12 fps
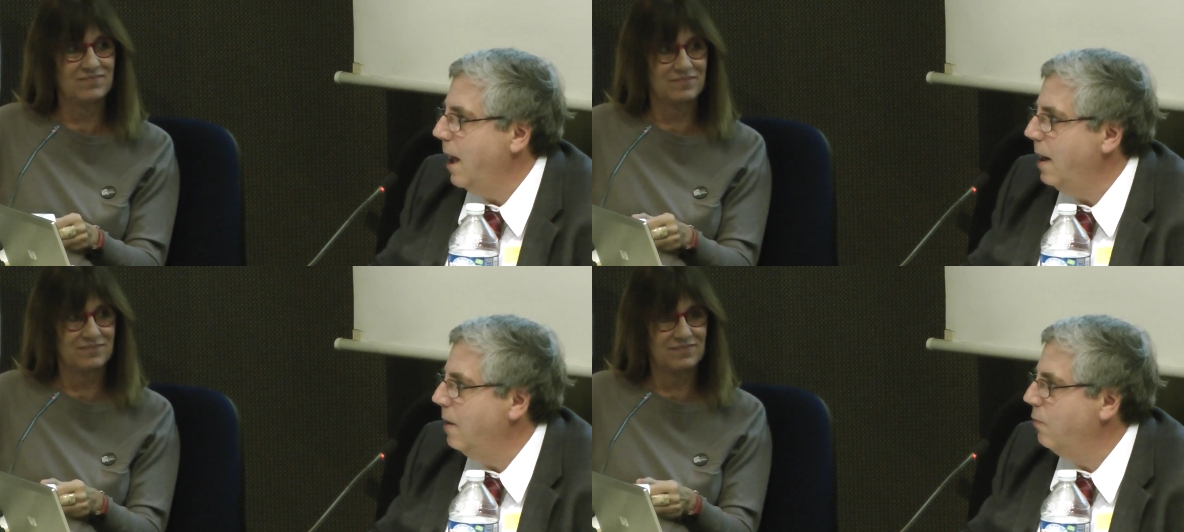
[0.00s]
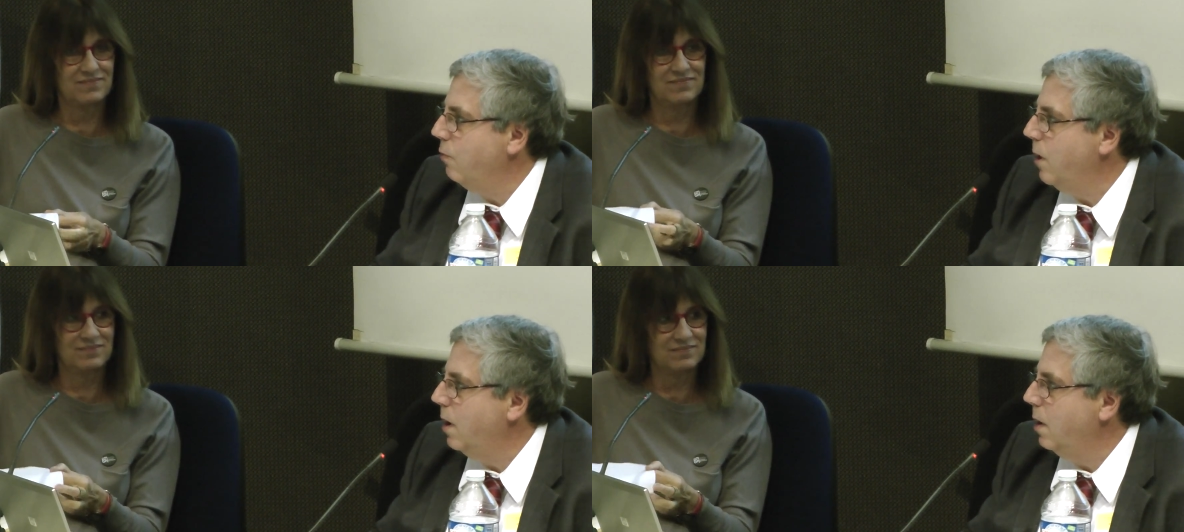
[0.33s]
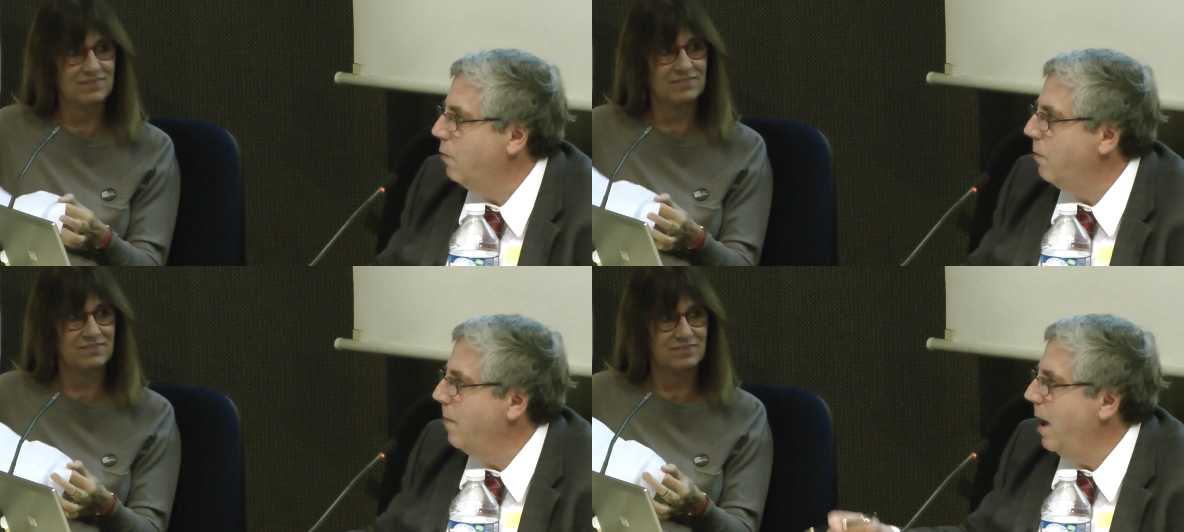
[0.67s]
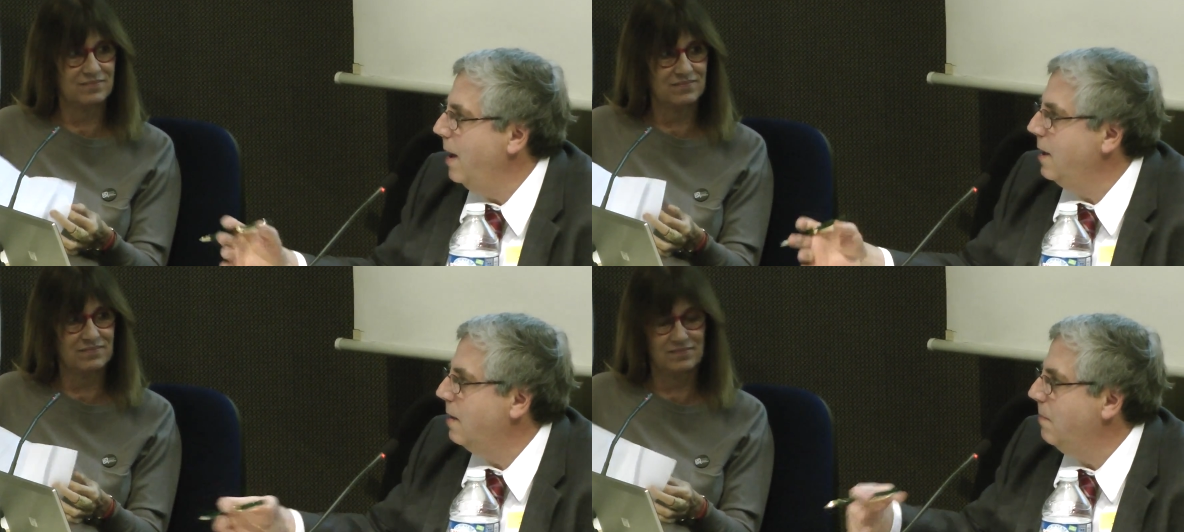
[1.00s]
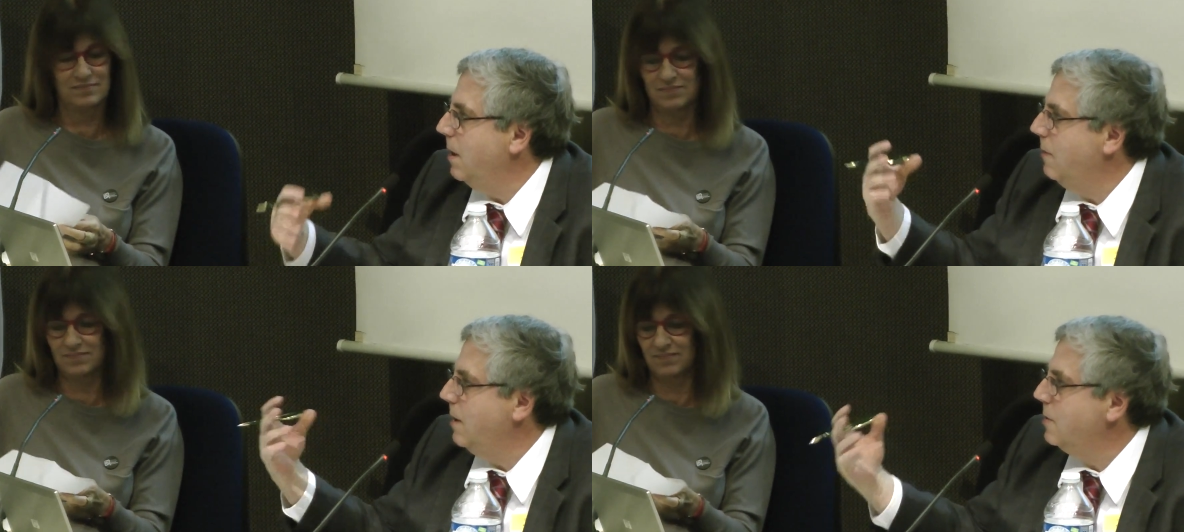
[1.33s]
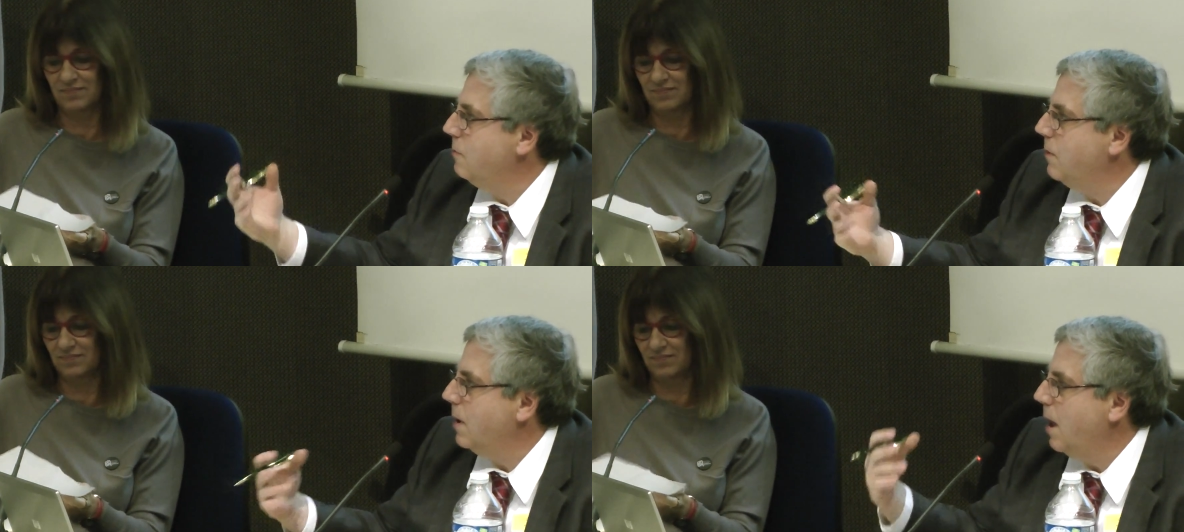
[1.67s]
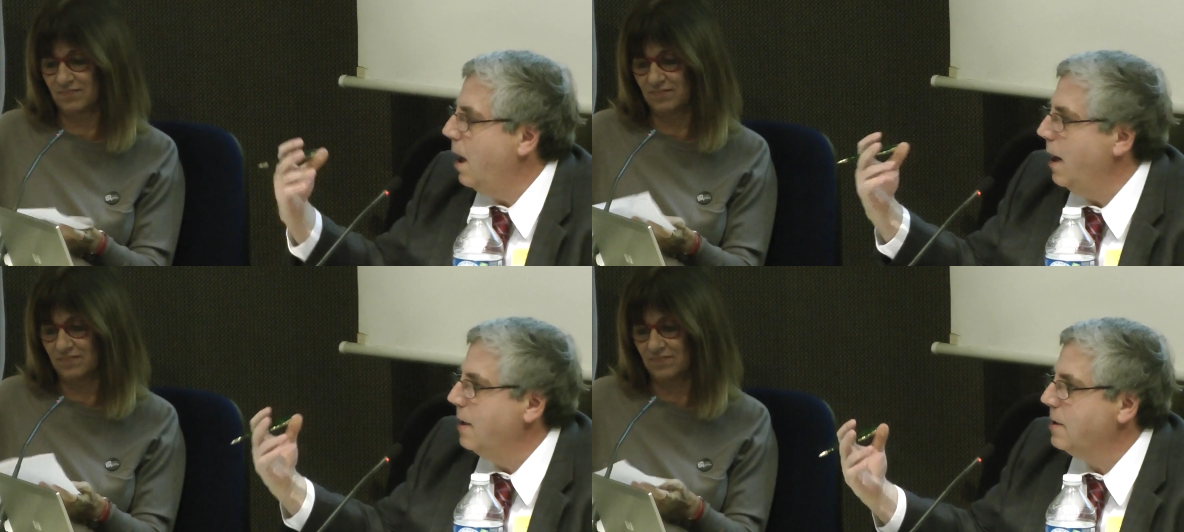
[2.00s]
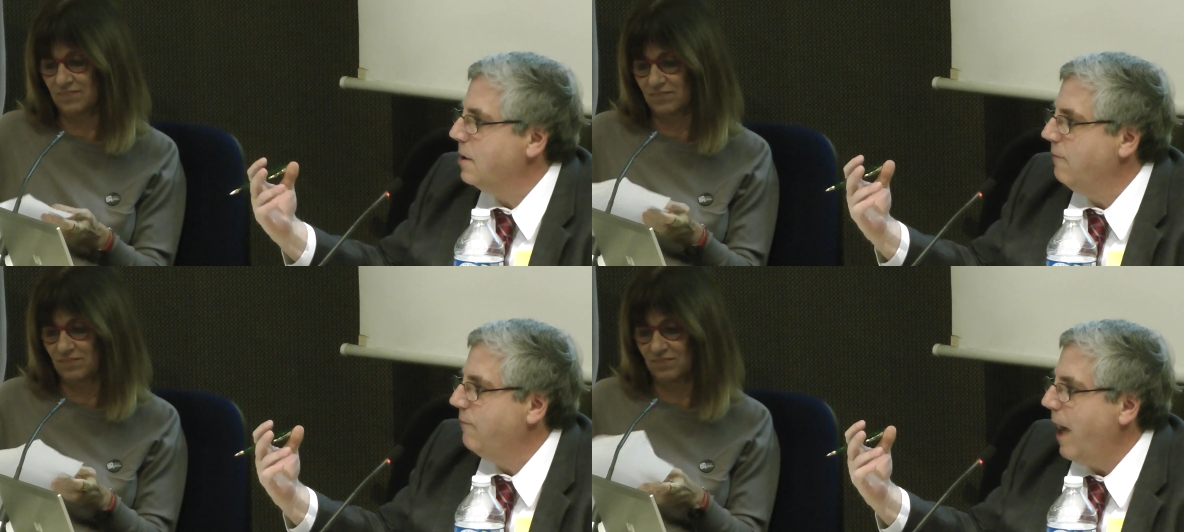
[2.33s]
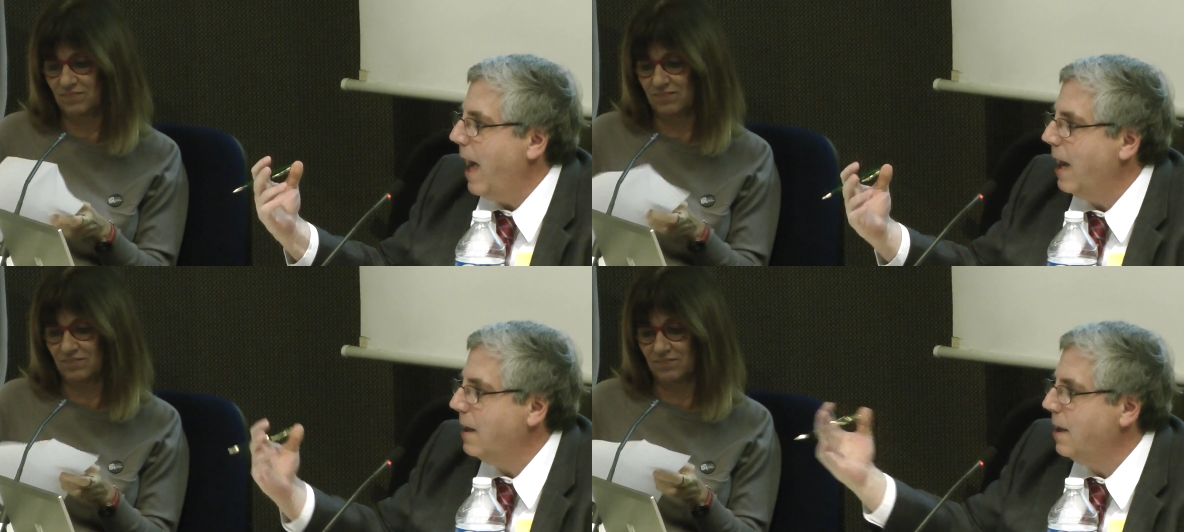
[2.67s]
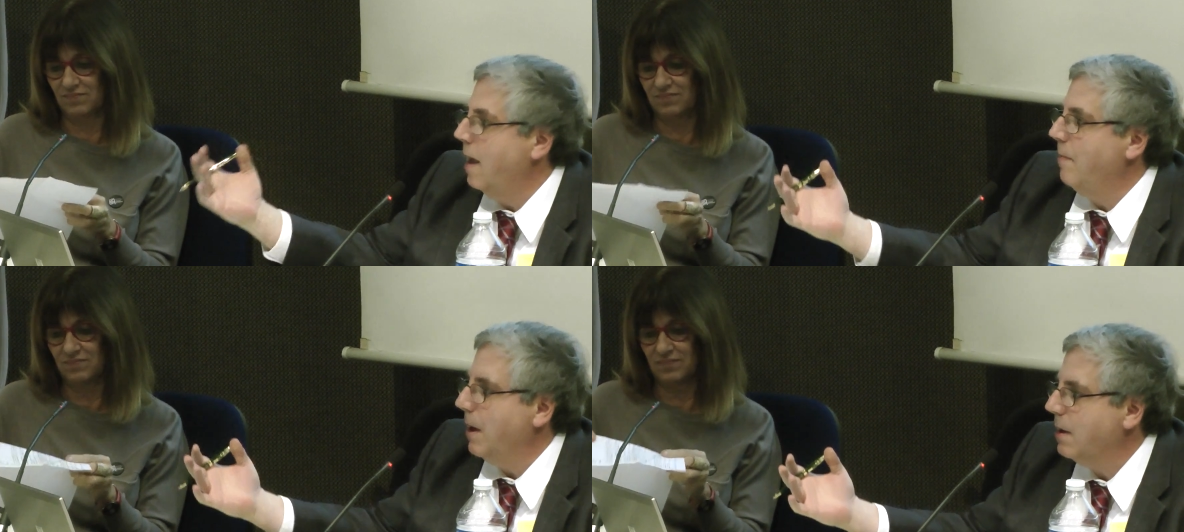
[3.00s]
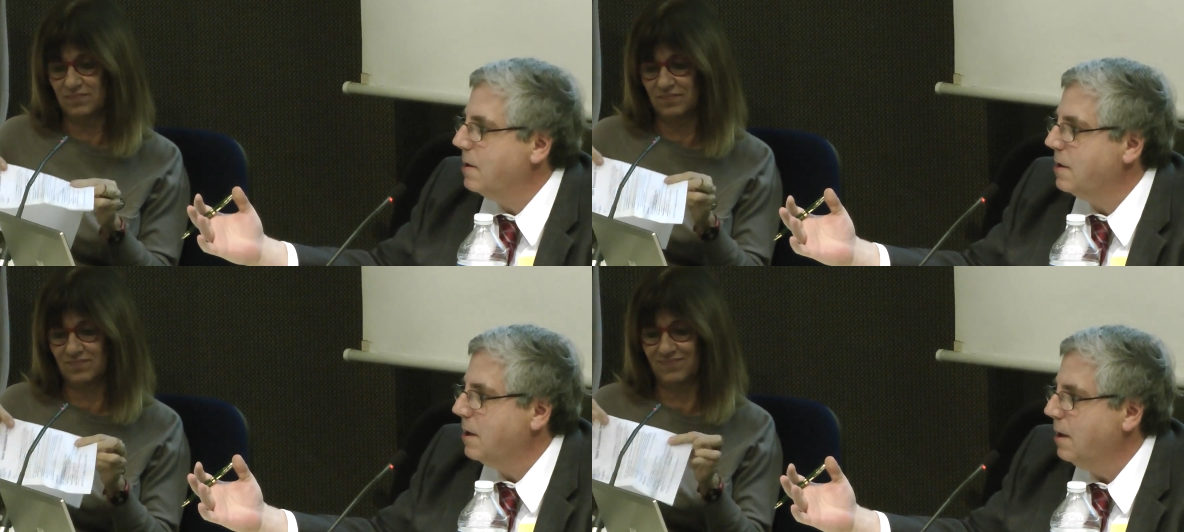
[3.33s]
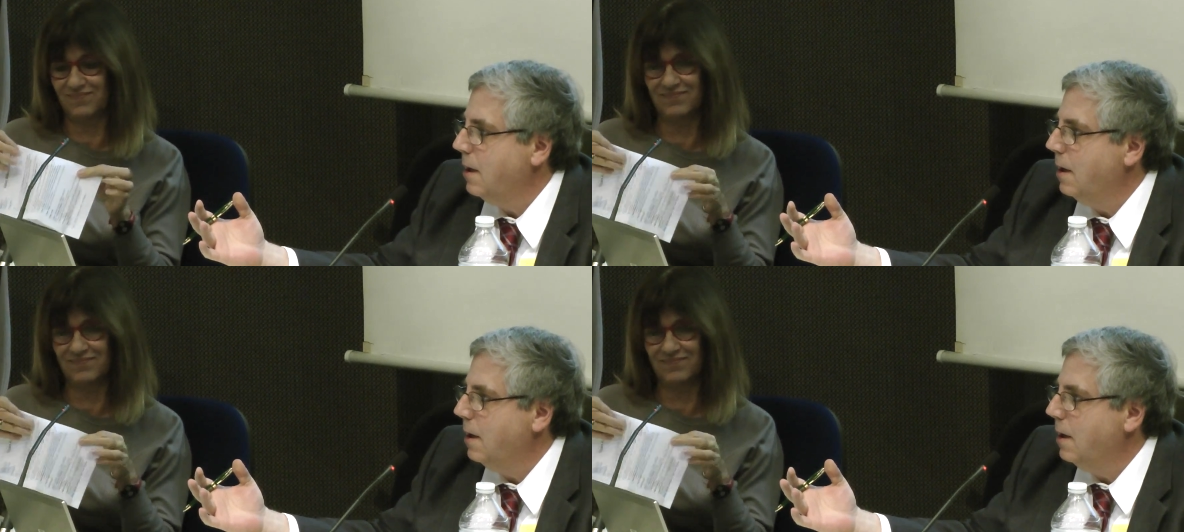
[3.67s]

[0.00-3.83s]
Speaker 1: and it reminded me these are the kinds of academics